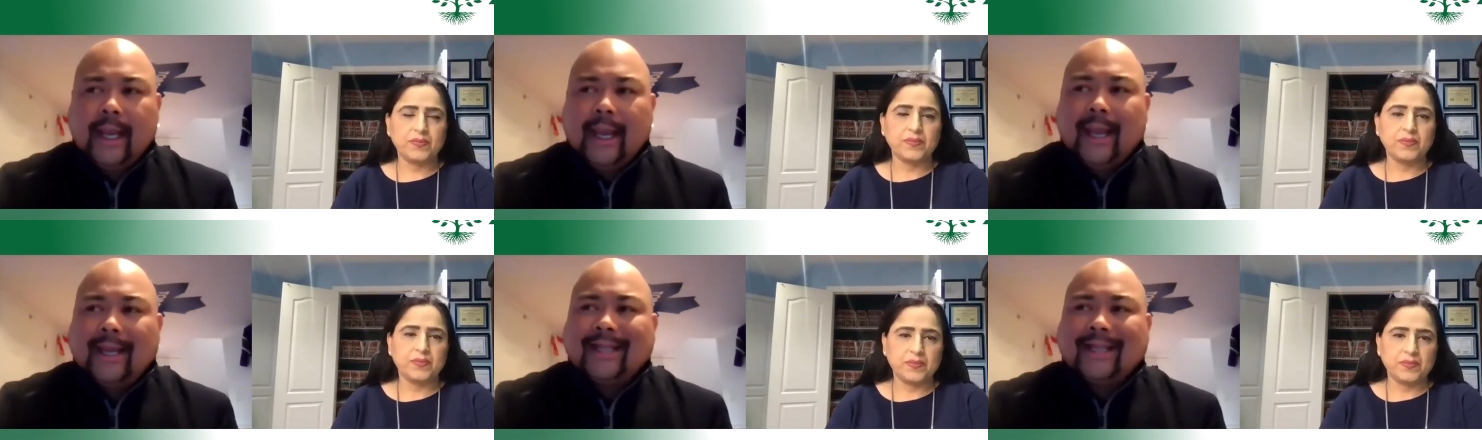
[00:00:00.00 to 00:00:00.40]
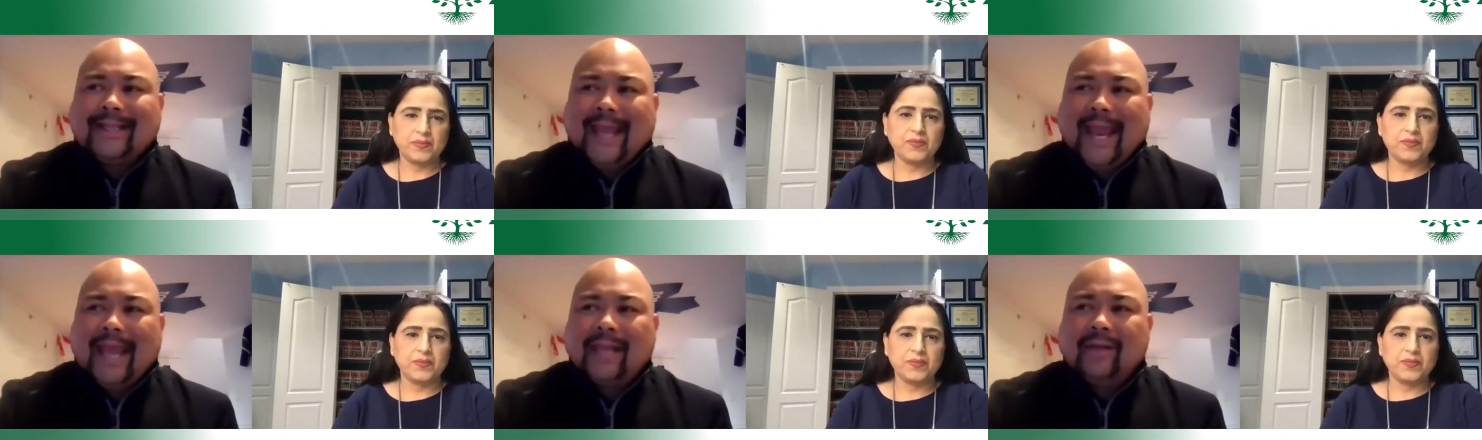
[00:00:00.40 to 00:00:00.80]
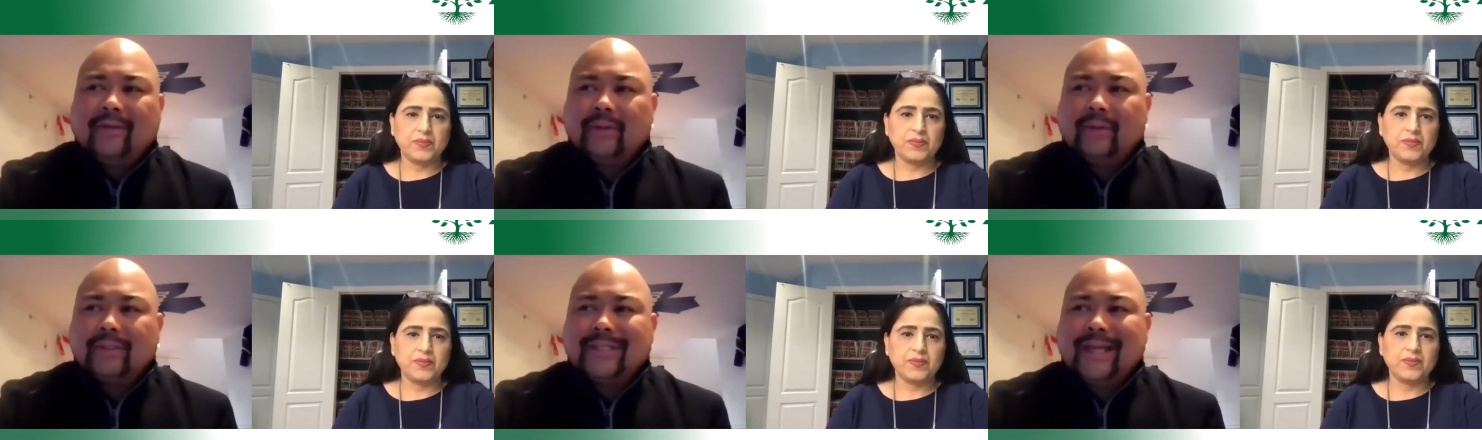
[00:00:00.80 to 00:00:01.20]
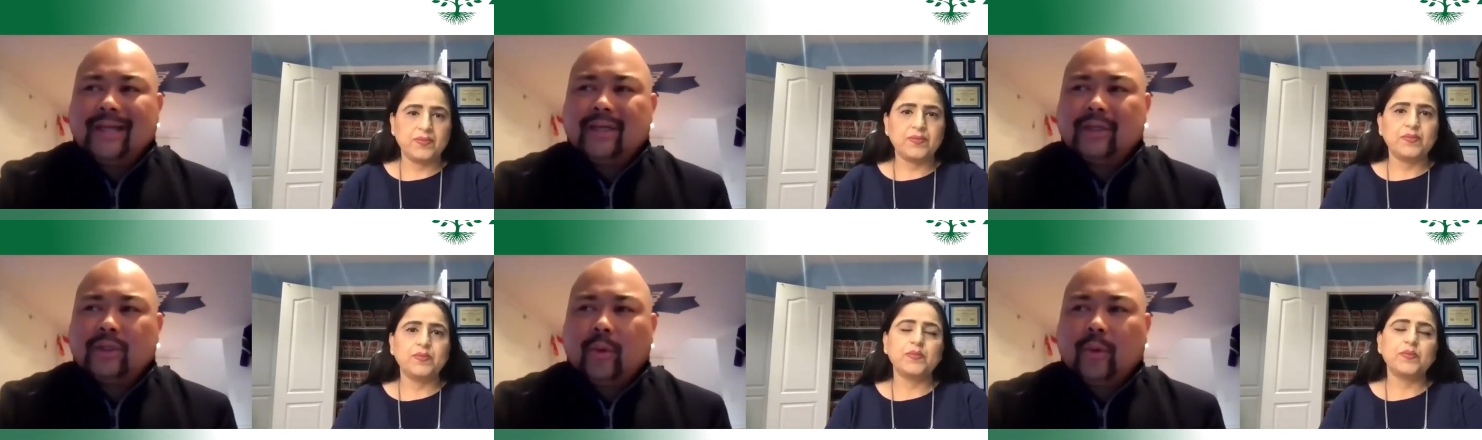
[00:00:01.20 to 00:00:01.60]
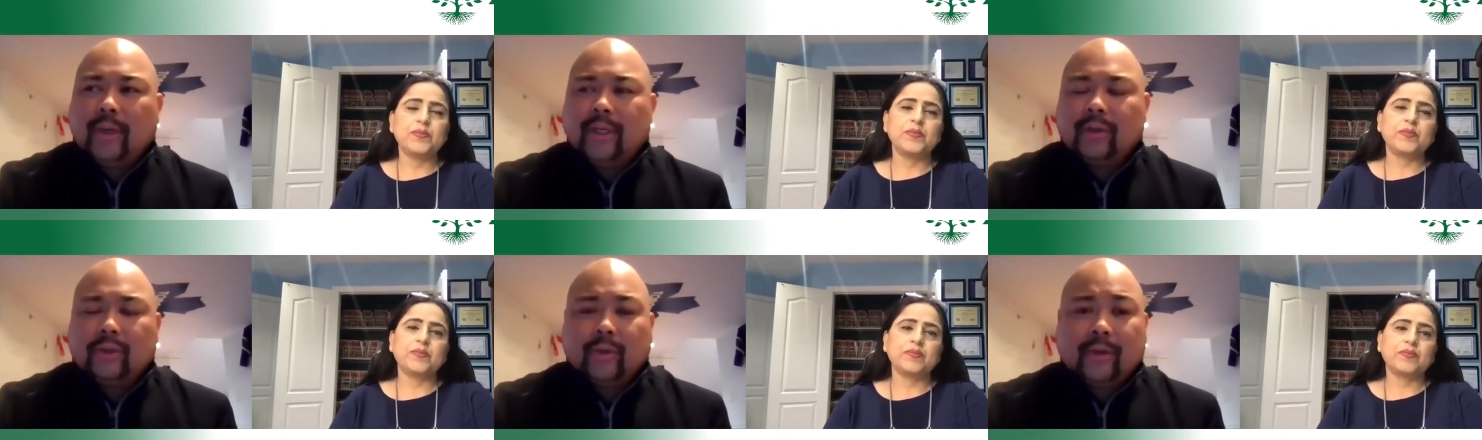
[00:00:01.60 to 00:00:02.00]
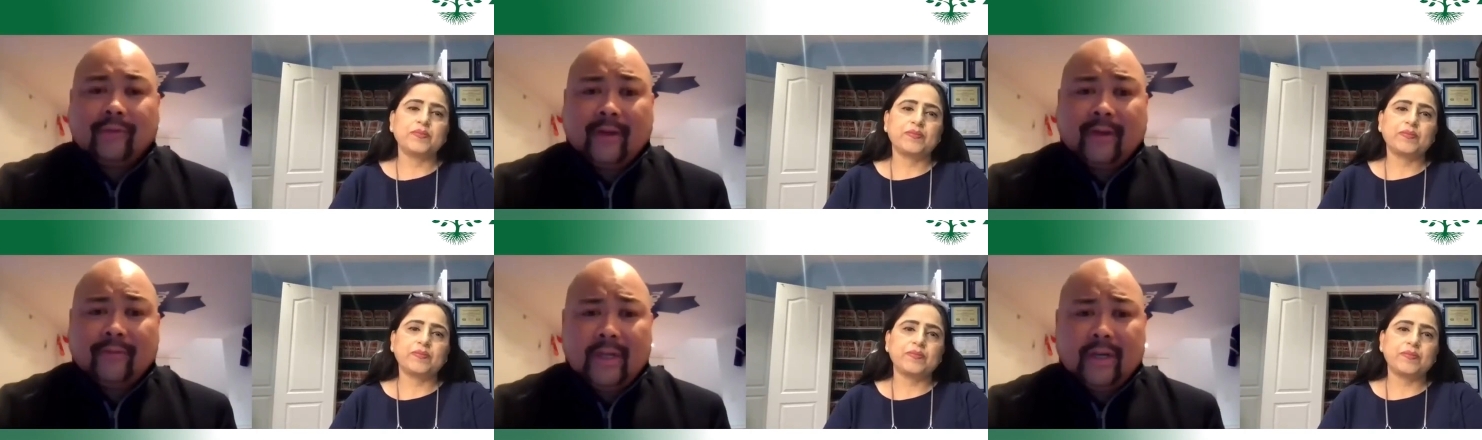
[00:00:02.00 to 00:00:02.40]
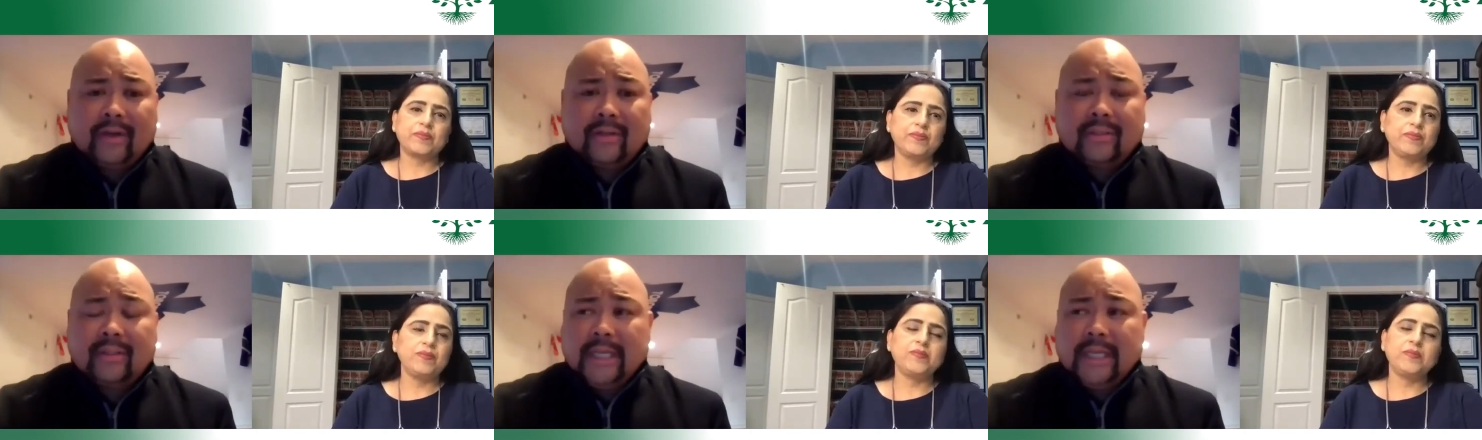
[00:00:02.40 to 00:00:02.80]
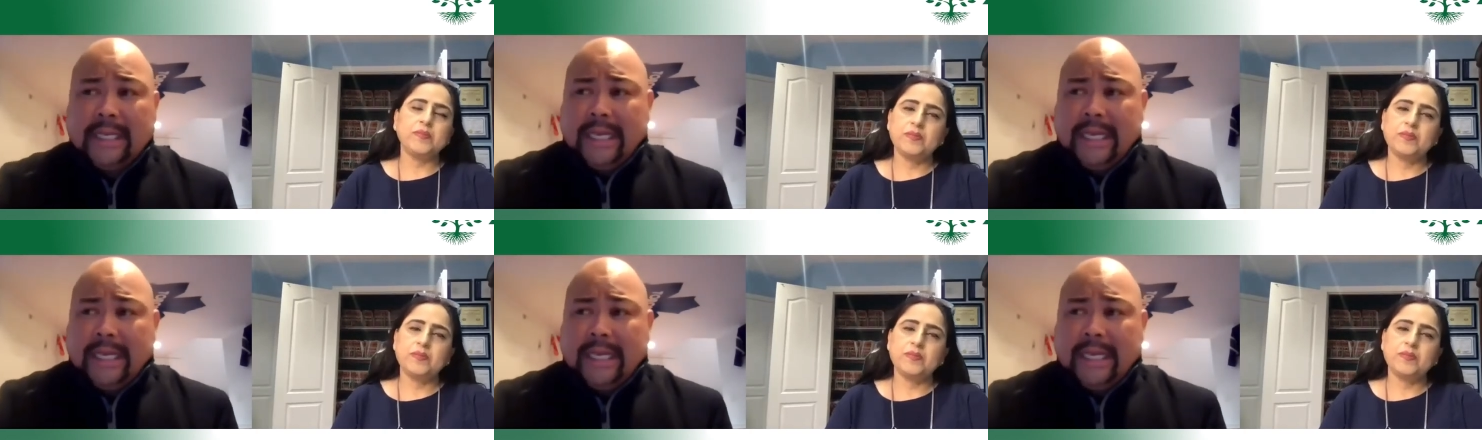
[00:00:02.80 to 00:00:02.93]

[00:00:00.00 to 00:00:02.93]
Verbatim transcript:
Speaker 1: And at the end of those 10 or 20 or 25 years,